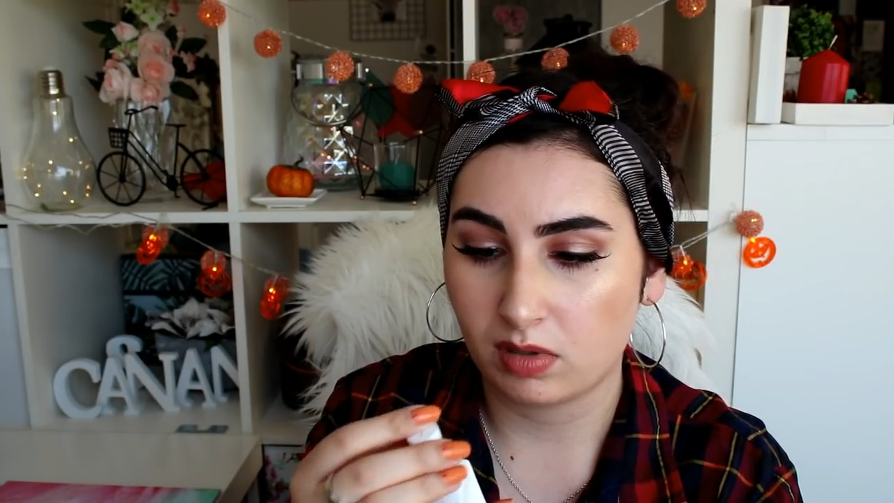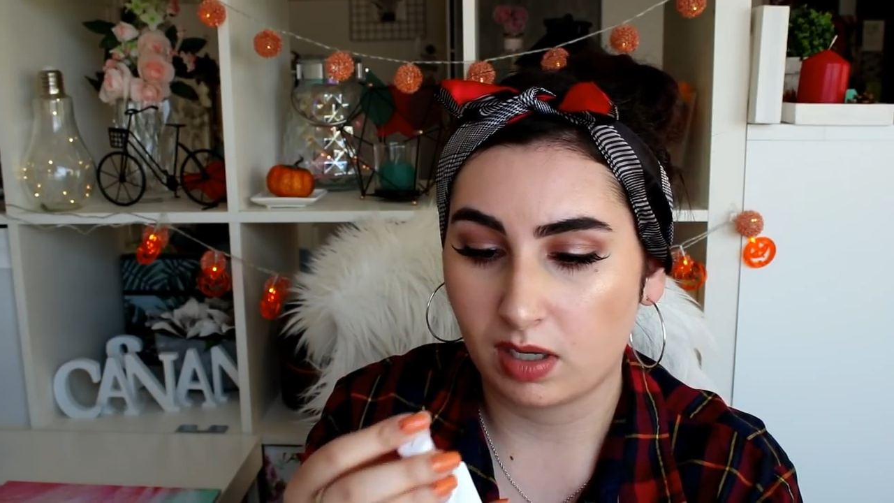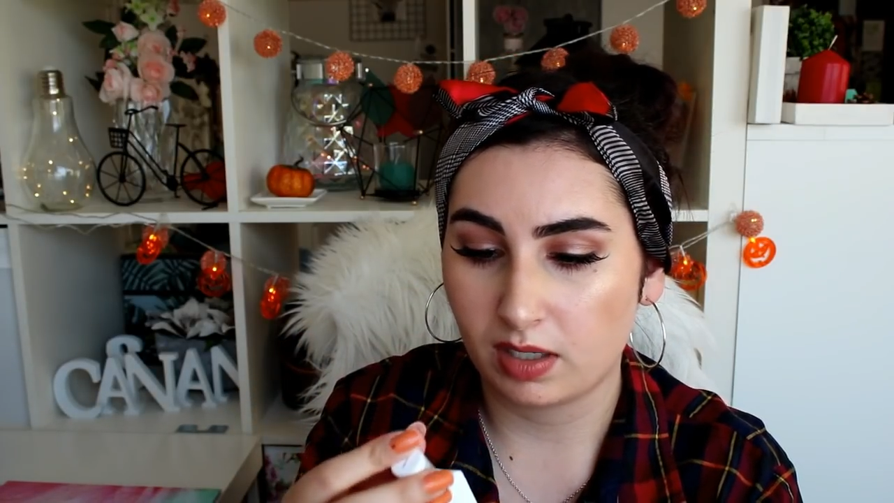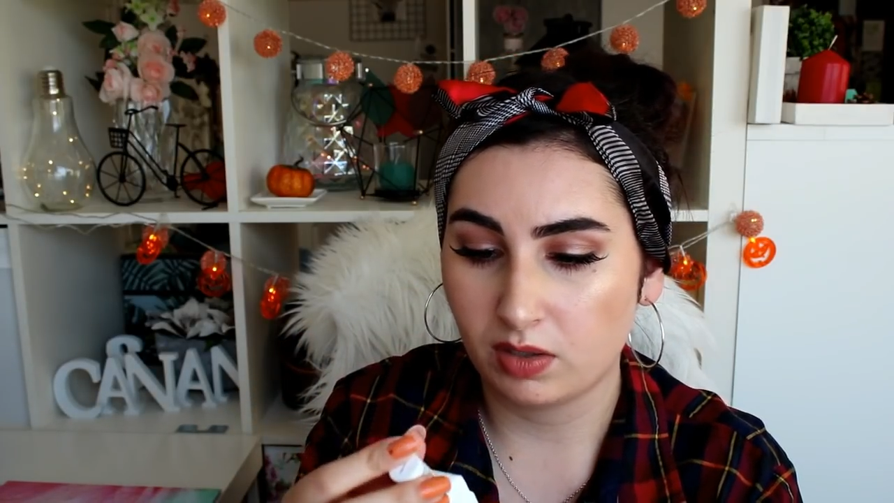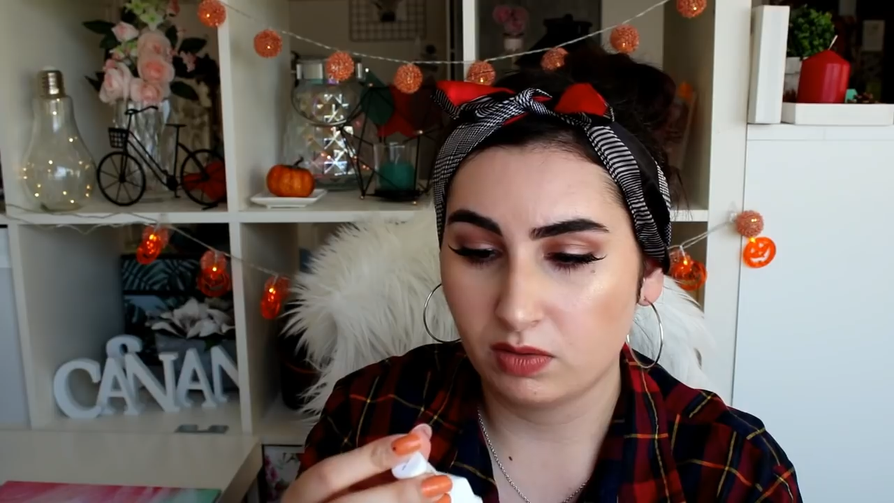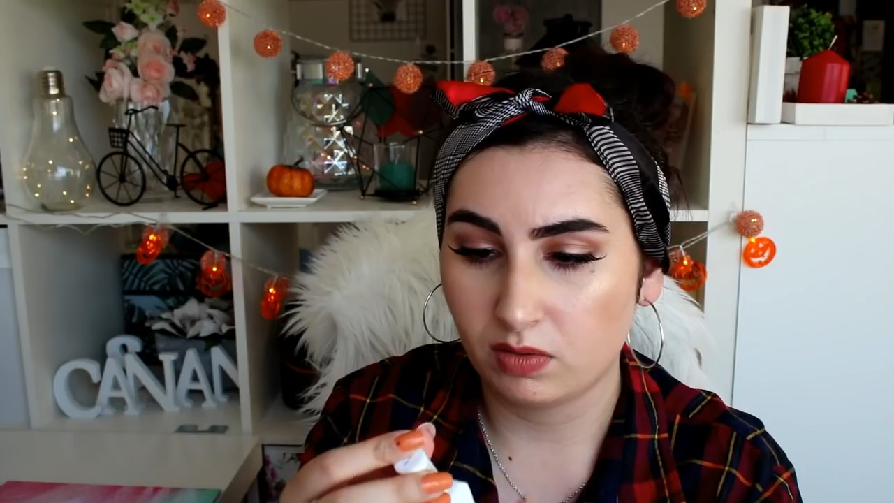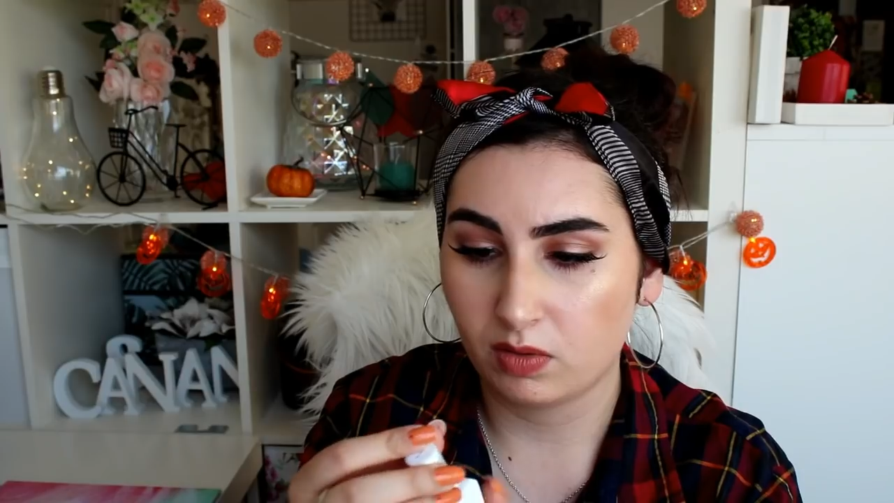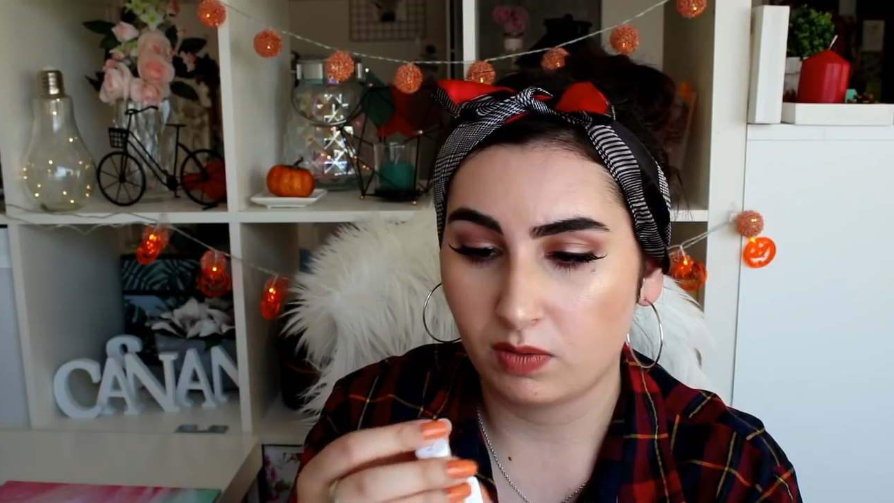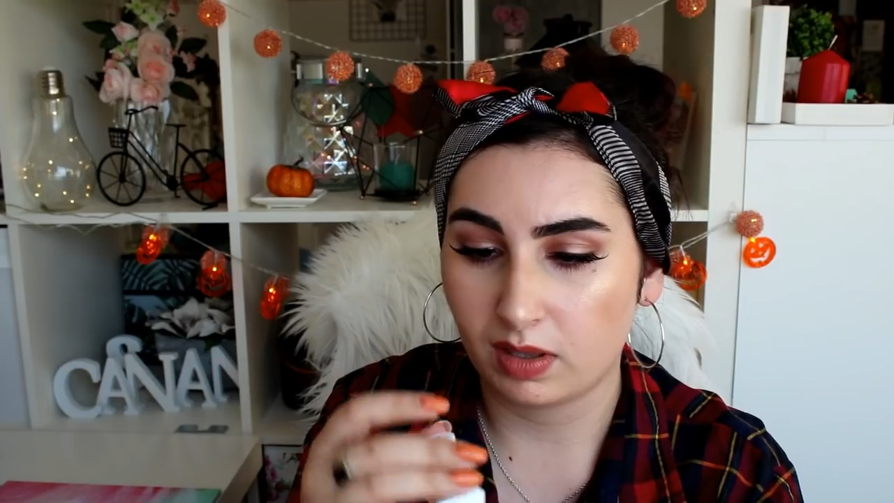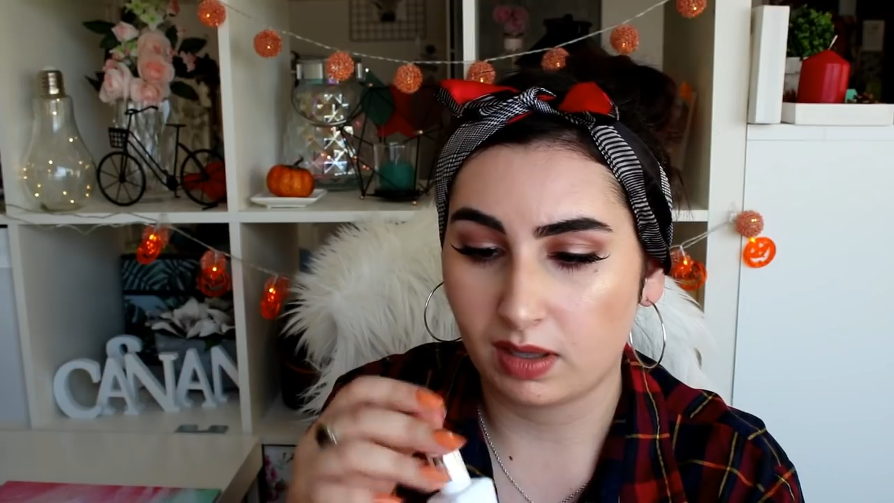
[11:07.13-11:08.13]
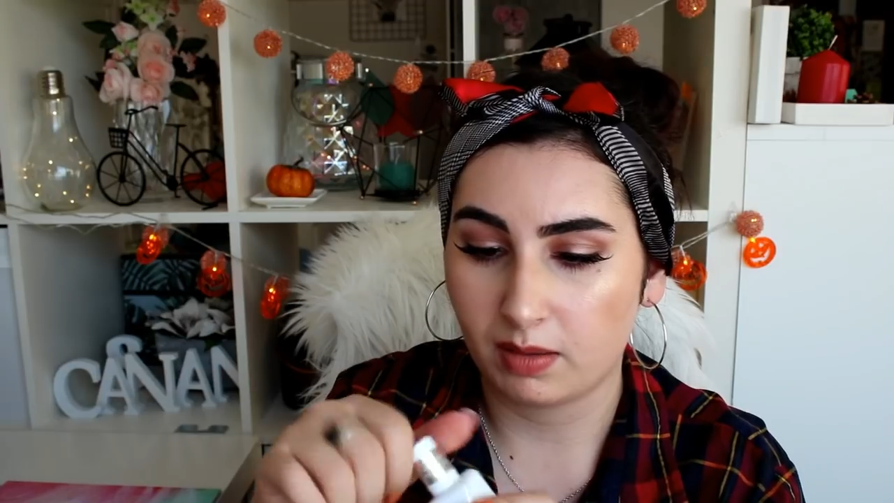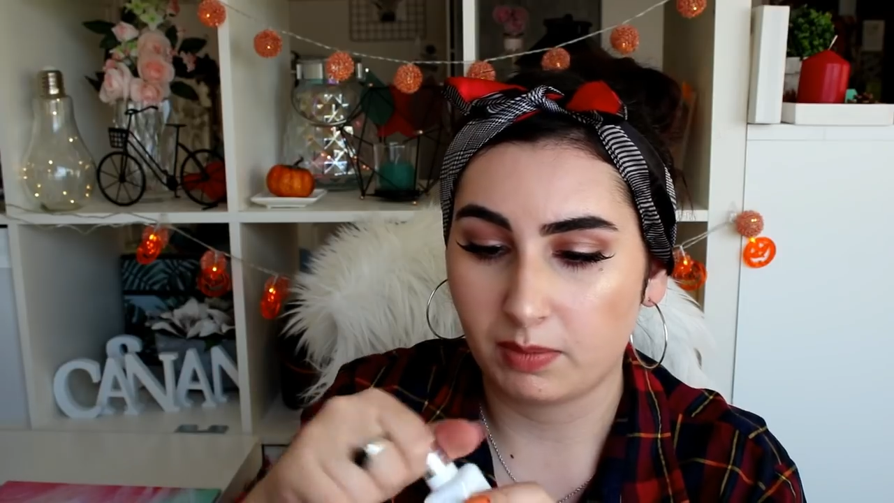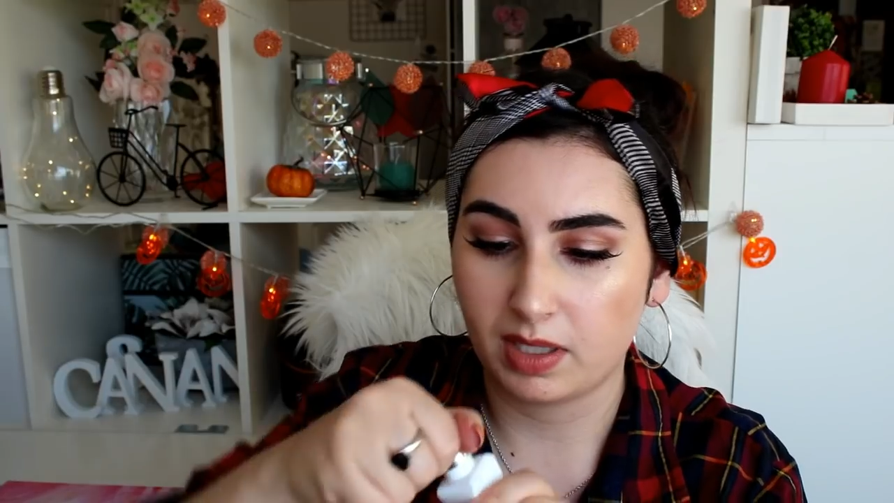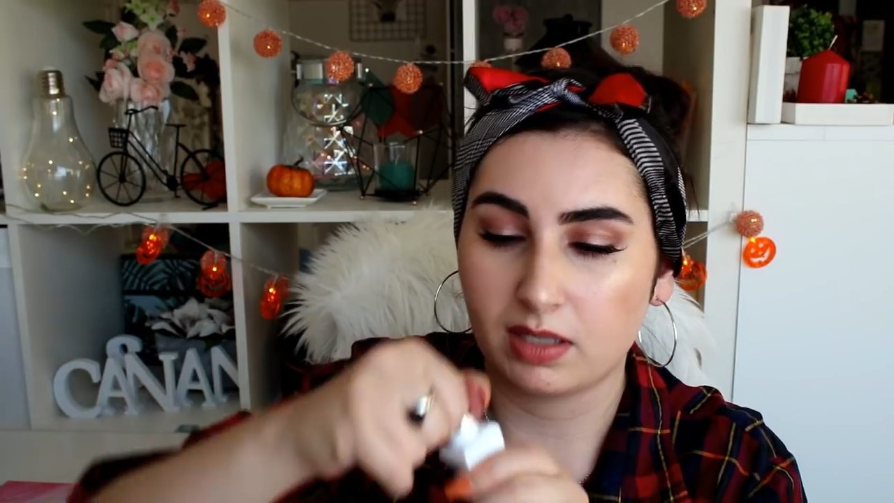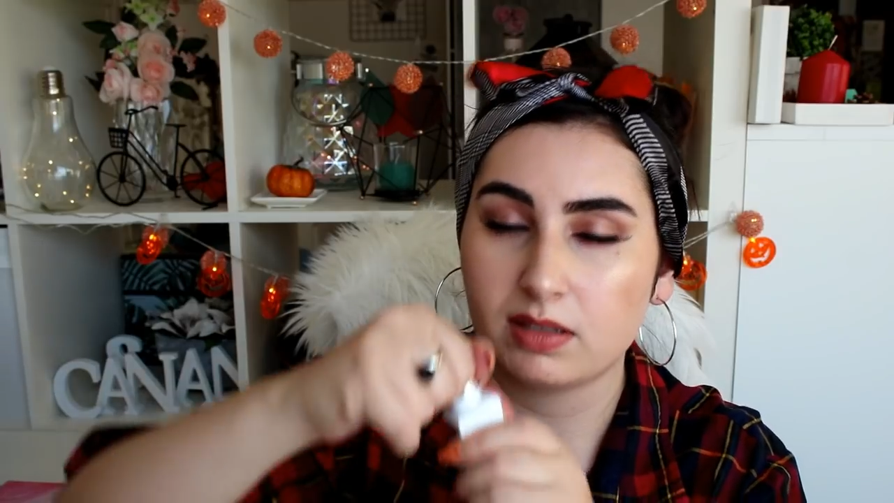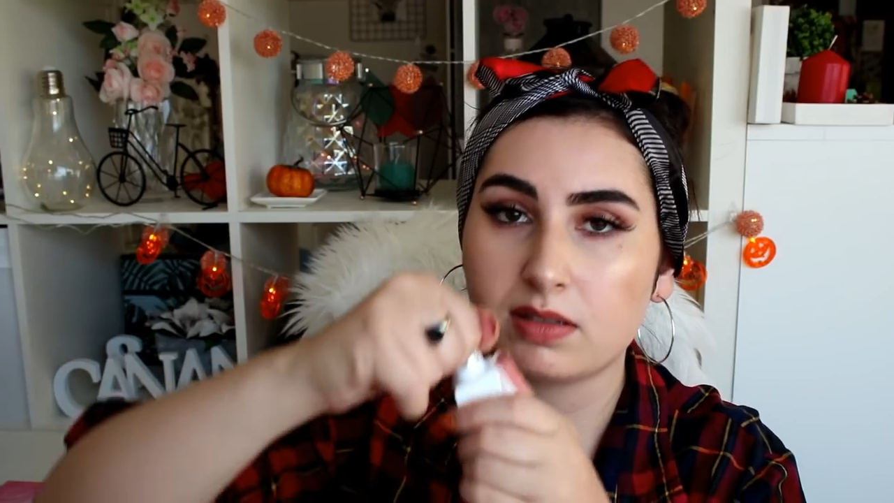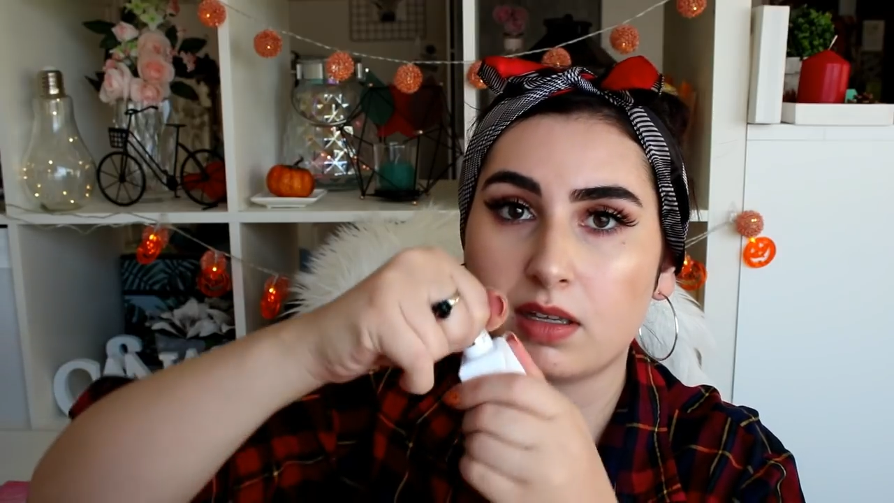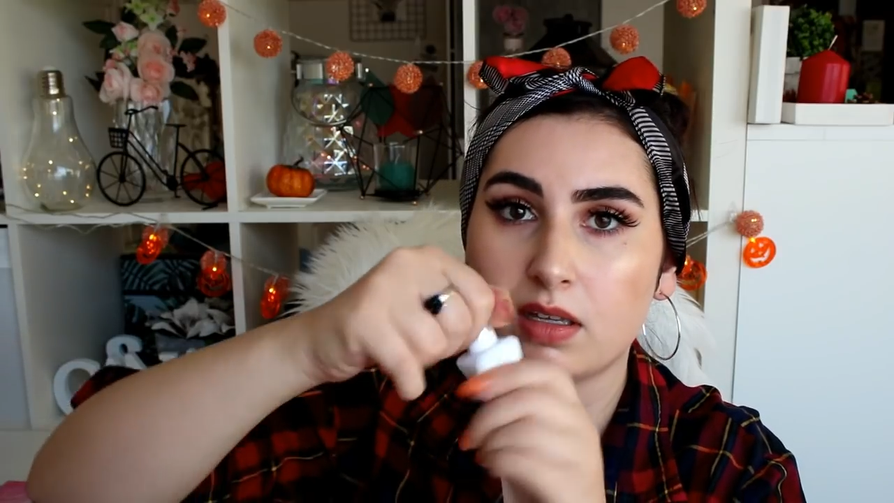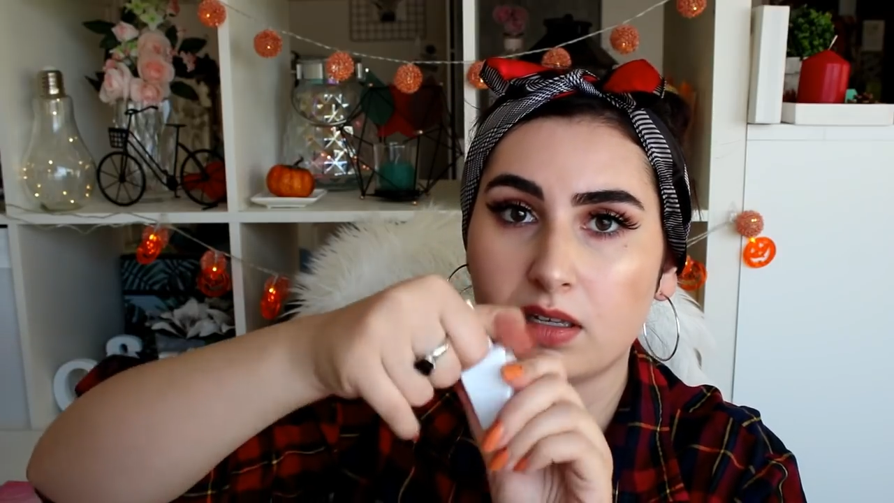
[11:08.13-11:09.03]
I don't know what that means.